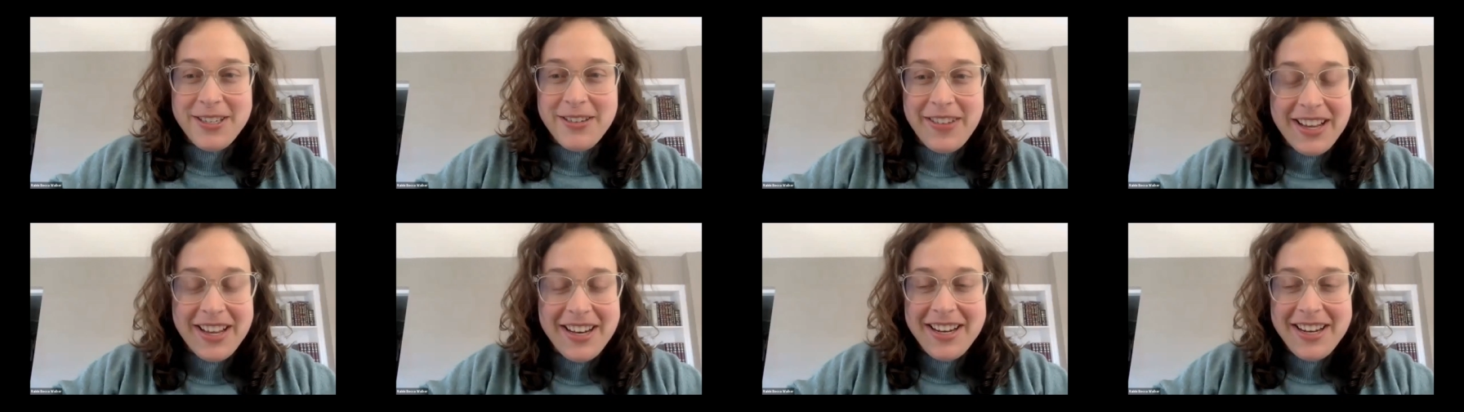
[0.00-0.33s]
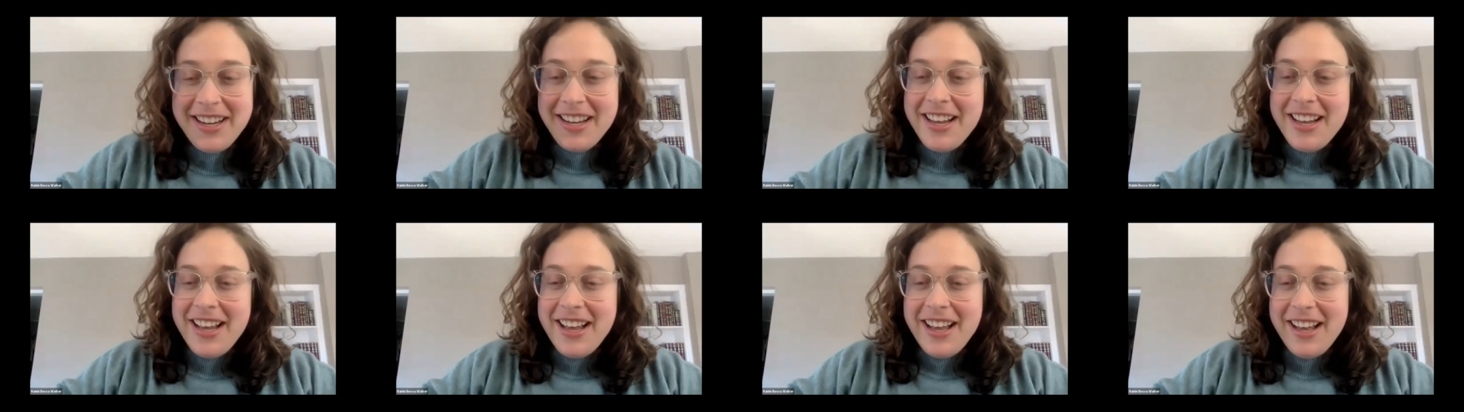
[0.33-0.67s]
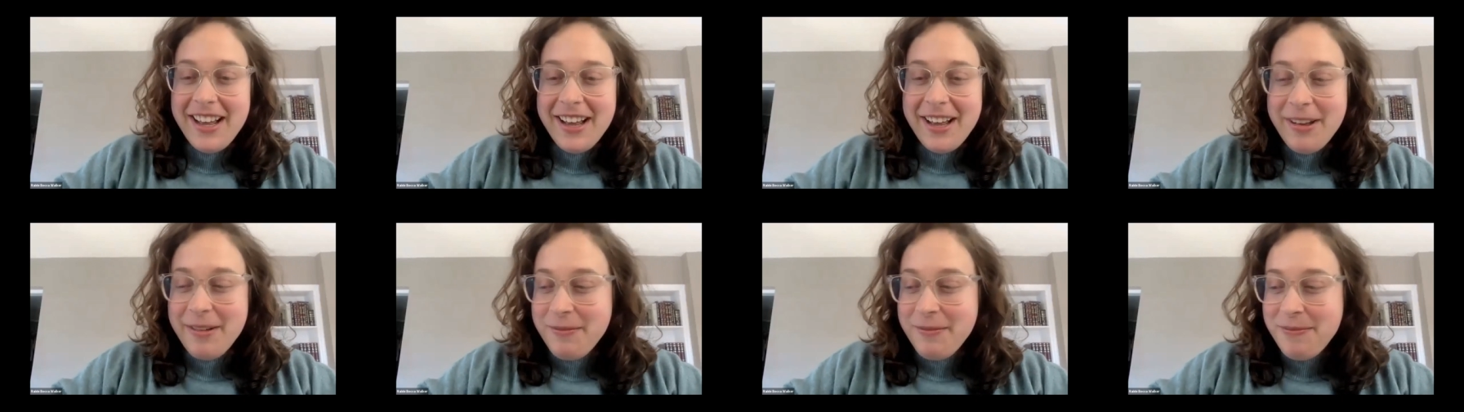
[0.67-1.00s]
of it.
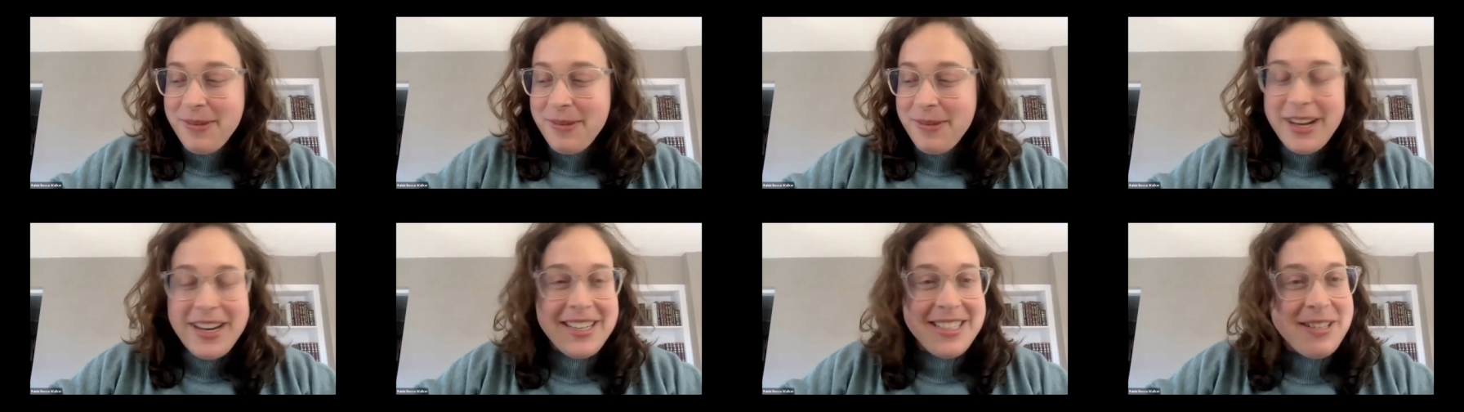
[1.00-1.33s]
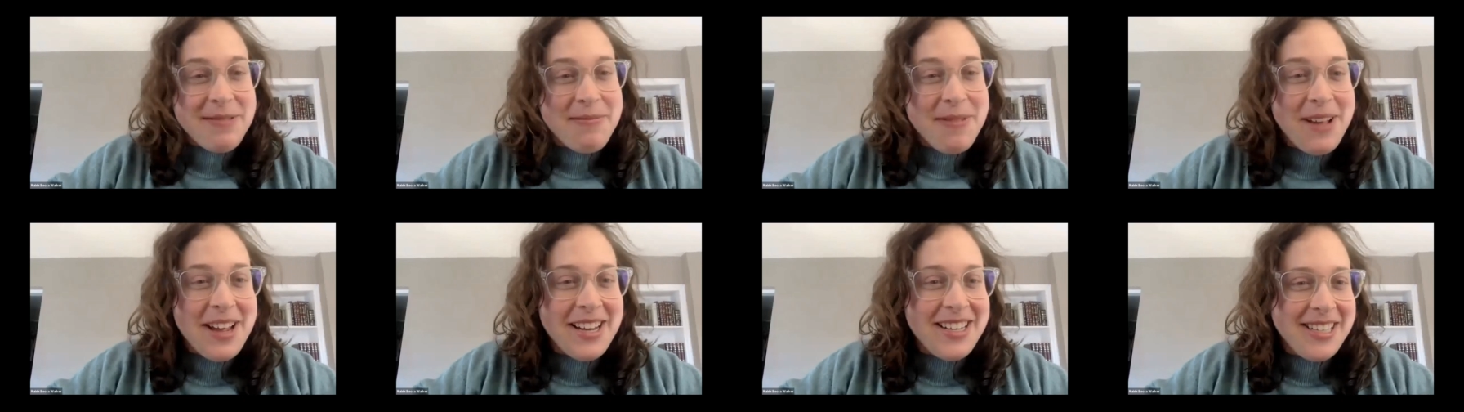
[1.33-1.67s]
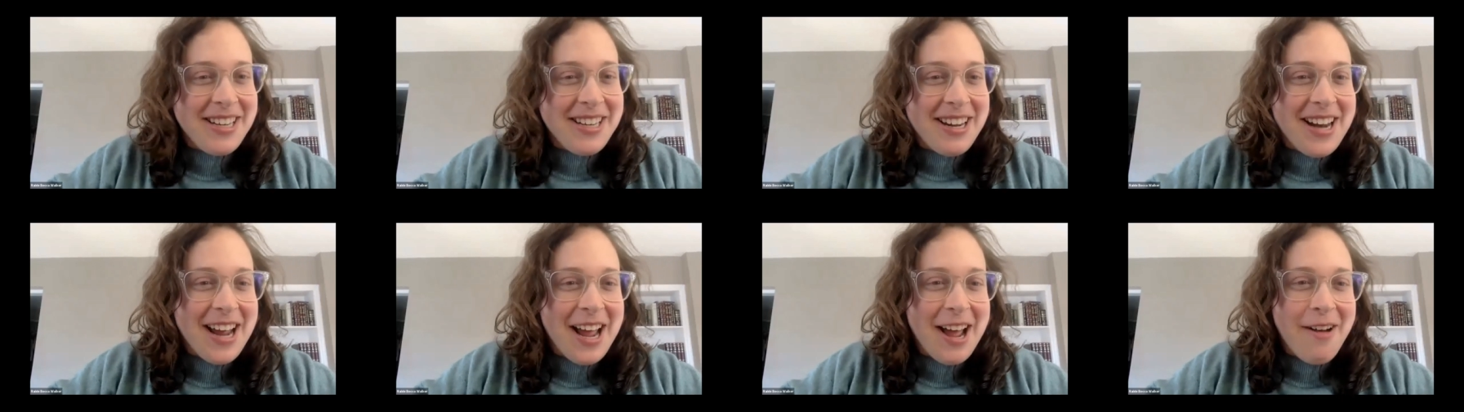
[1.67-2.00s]
Um, but it depends
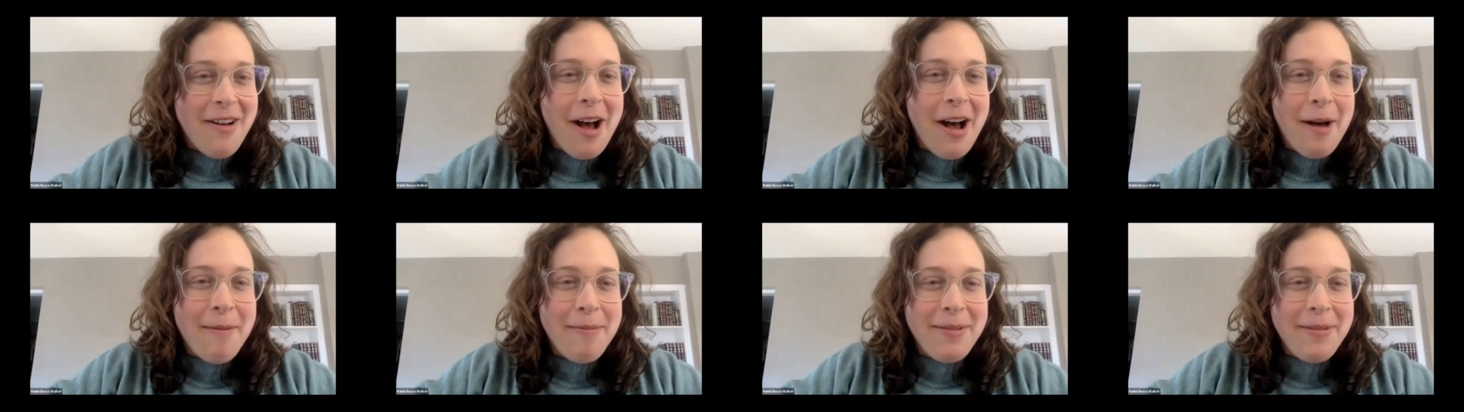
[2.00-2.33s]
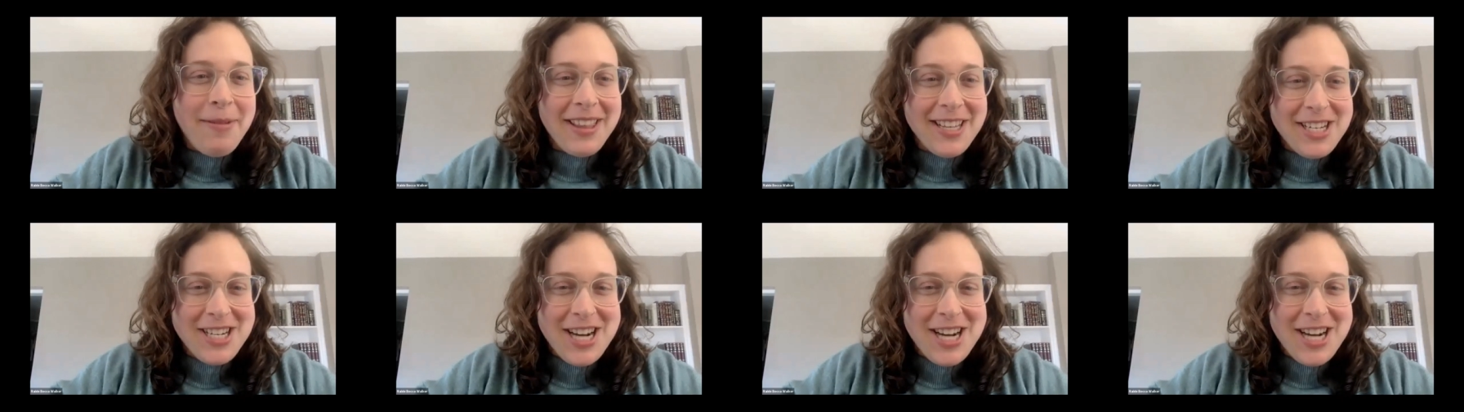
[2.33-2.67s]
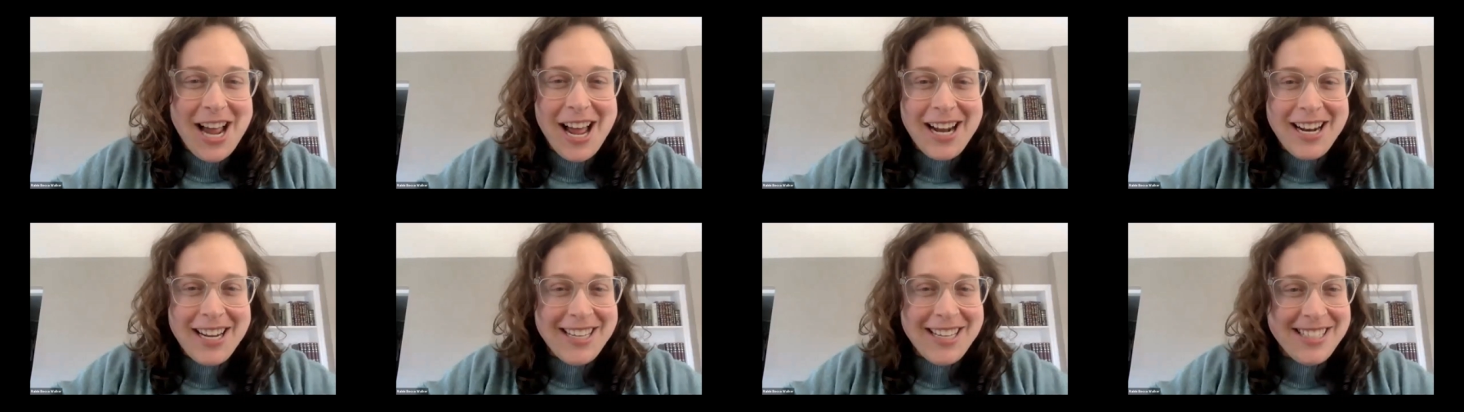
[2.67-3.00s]
on how hopping the
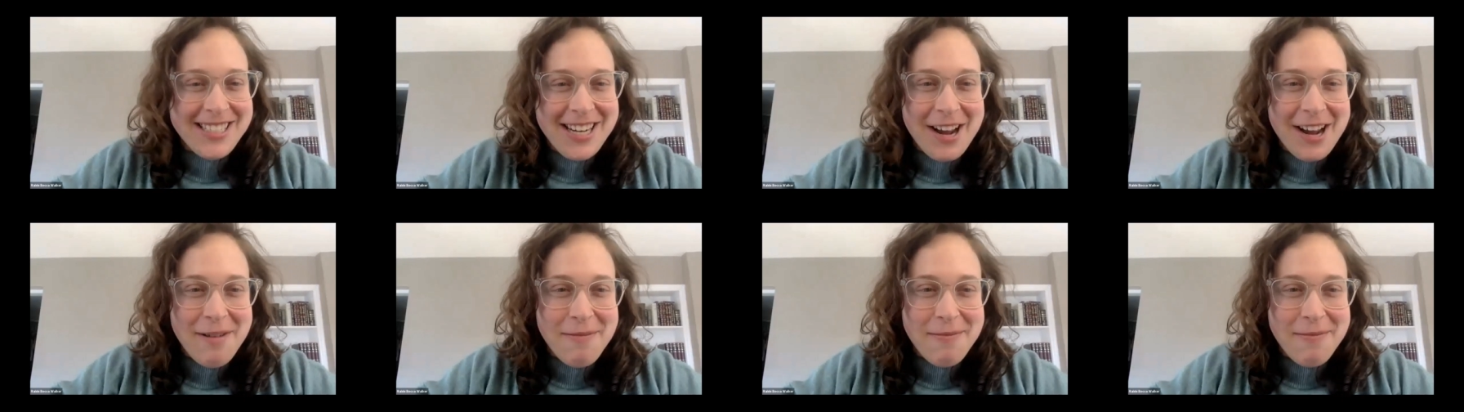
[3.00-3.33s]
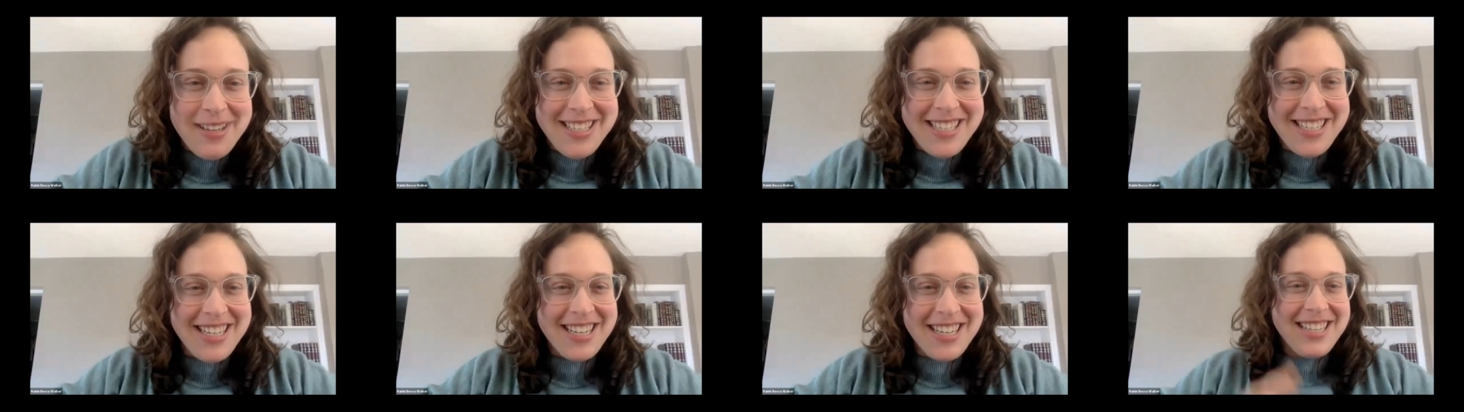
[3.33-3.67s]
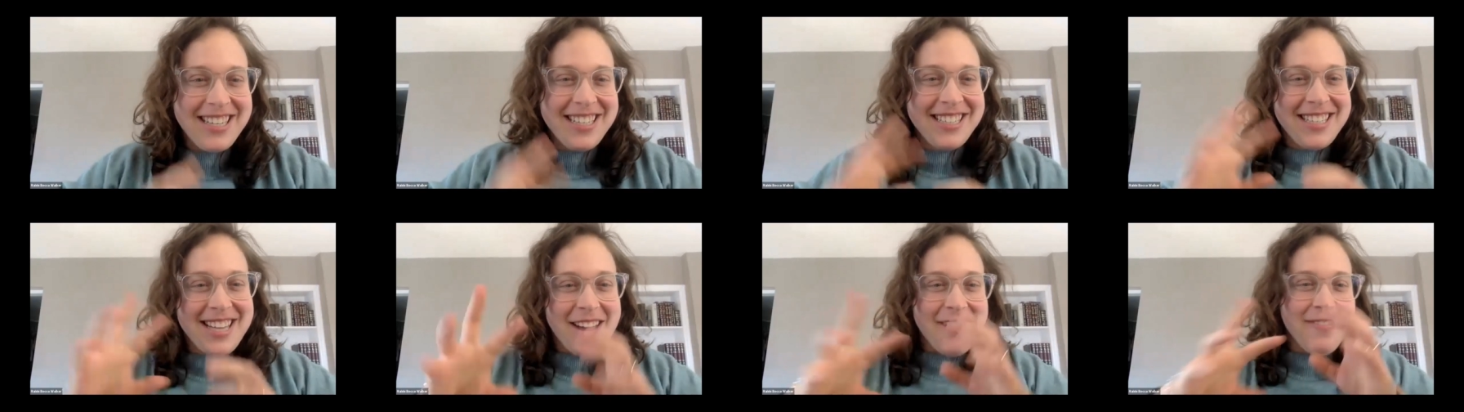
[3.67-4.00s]
chat is and how busy it
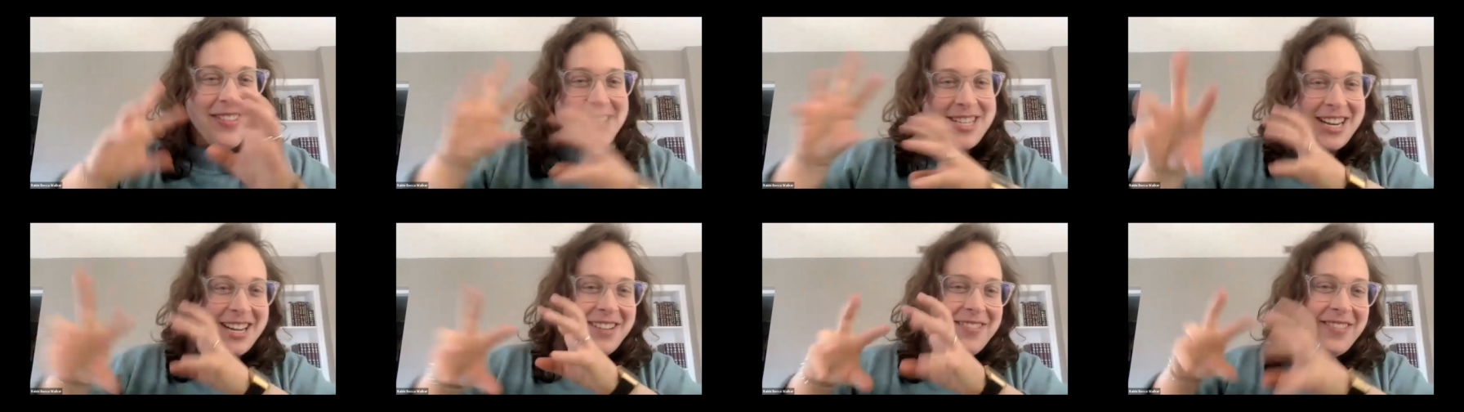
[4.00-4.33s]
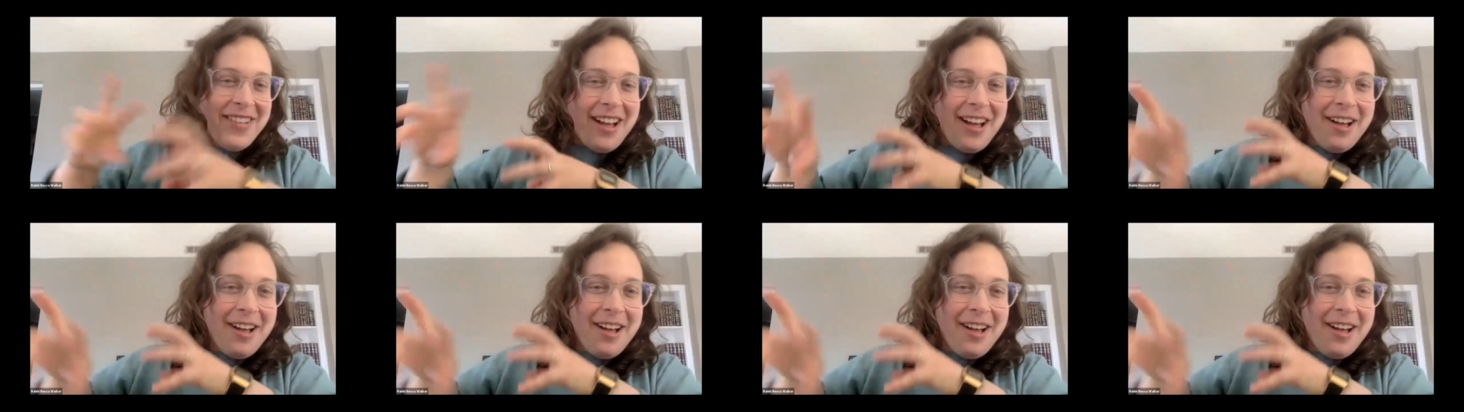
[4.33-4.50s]
is, how much I,